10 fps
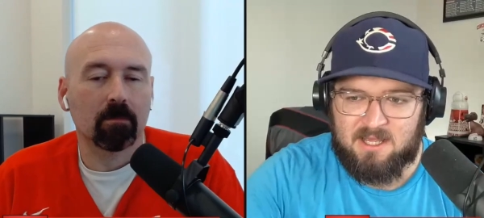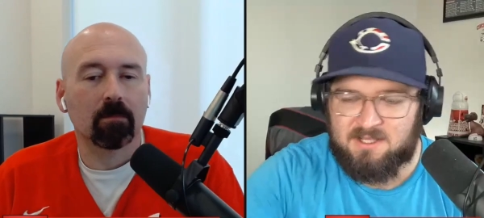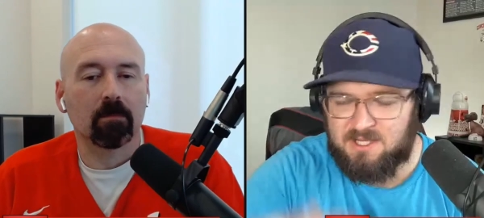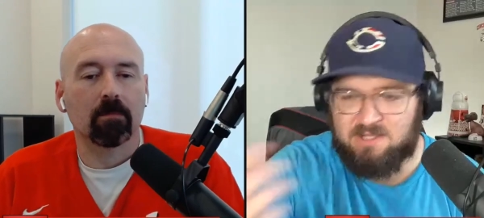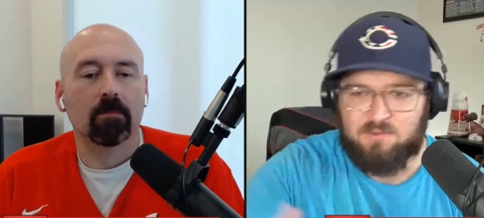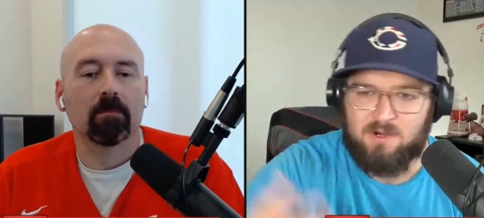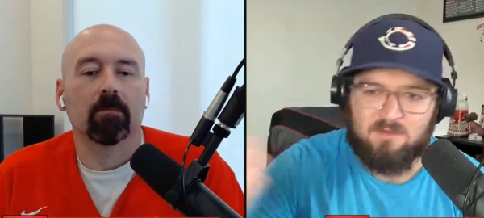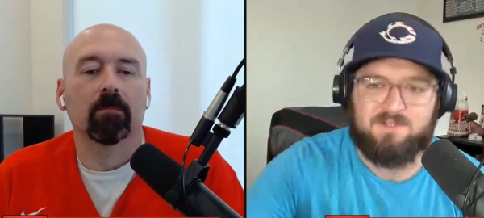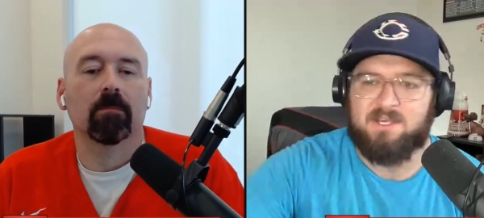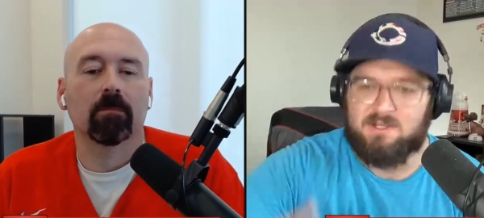Speaker 1: It's it's one of
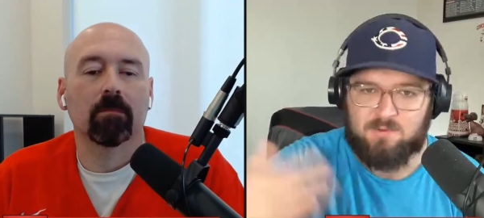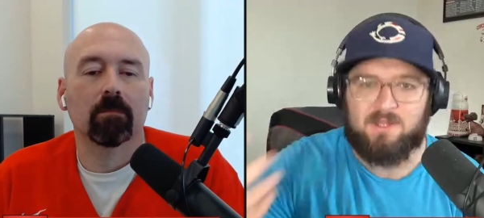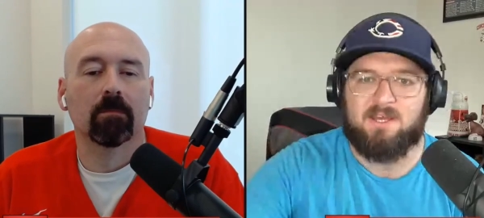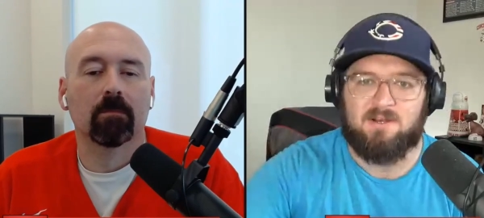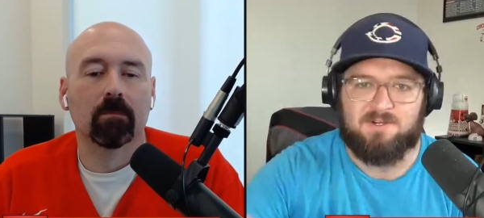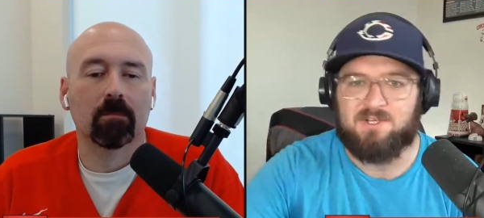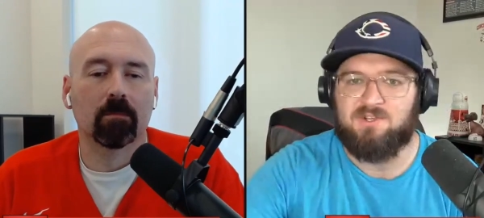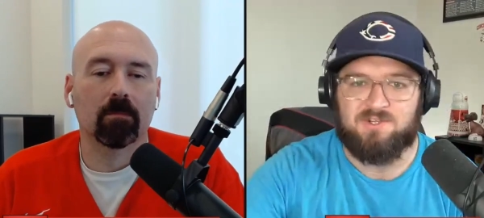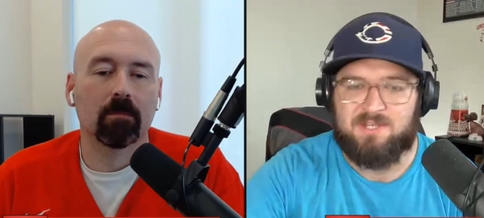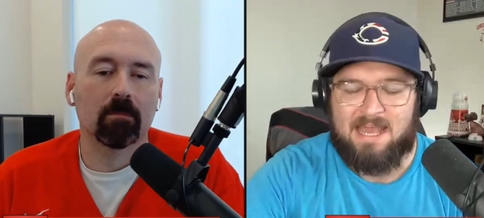those things where the hitters can
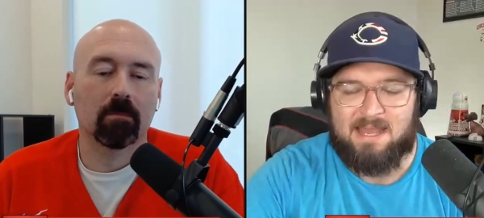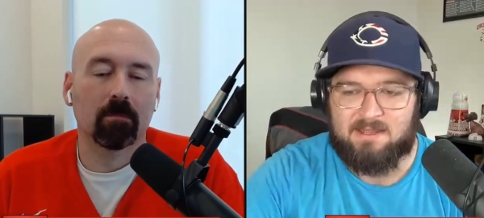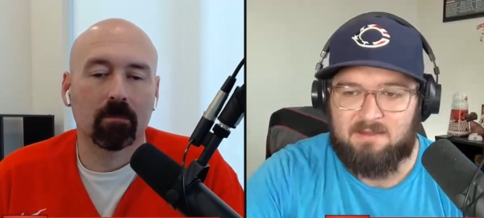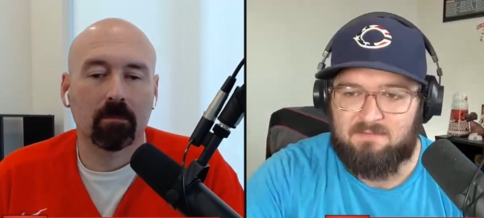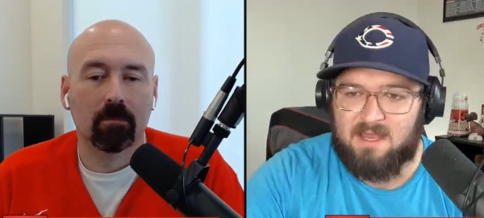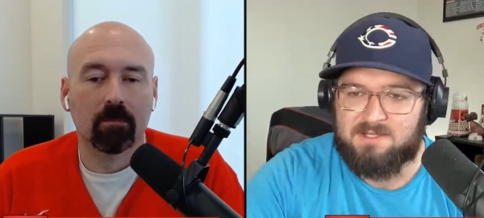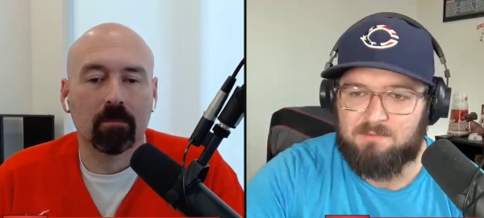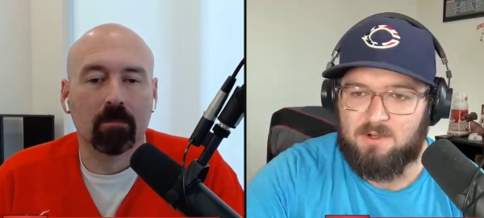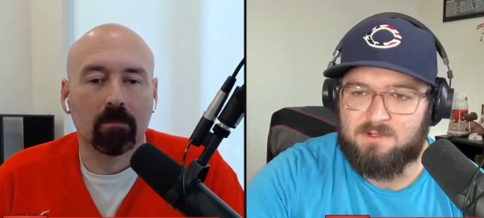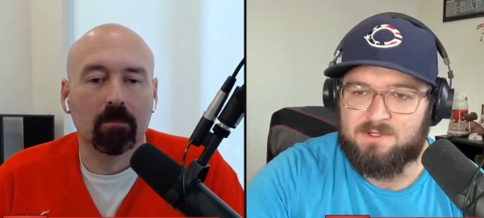just tag that
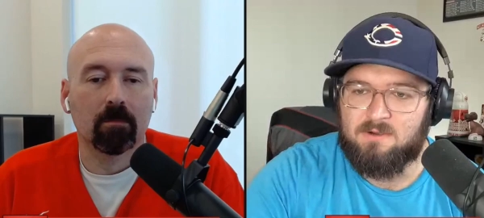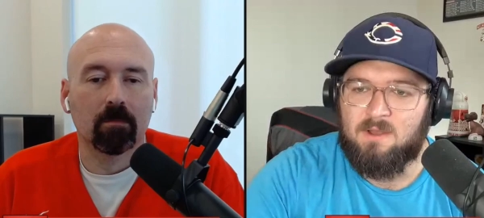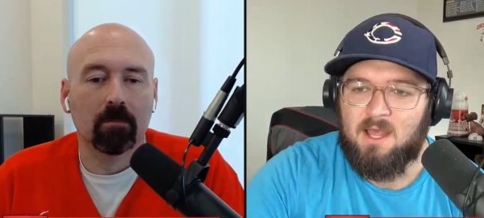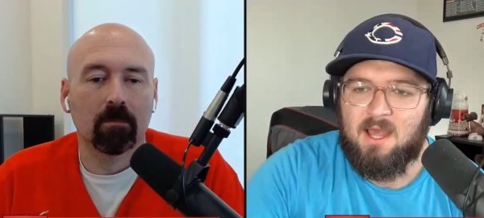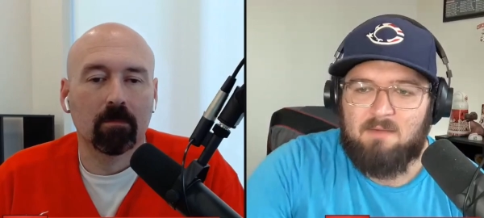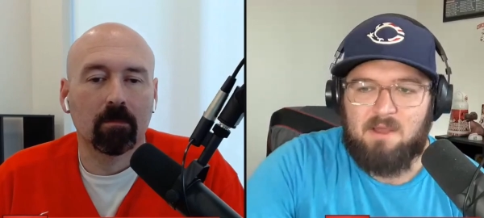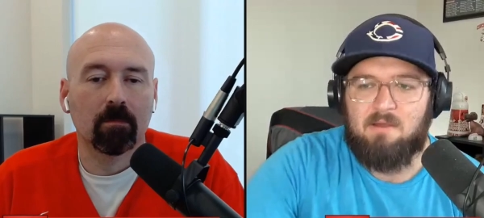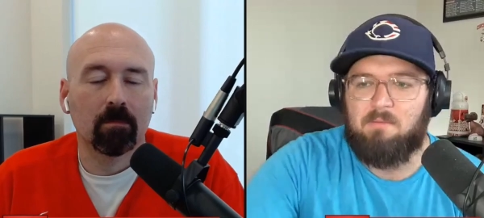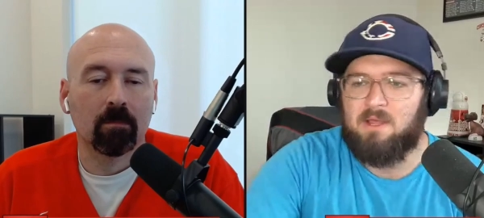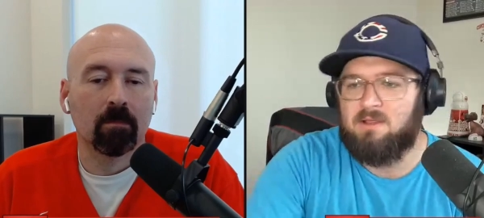fastball. So,
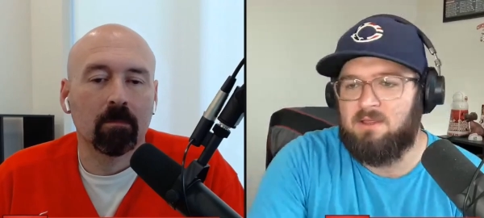but, but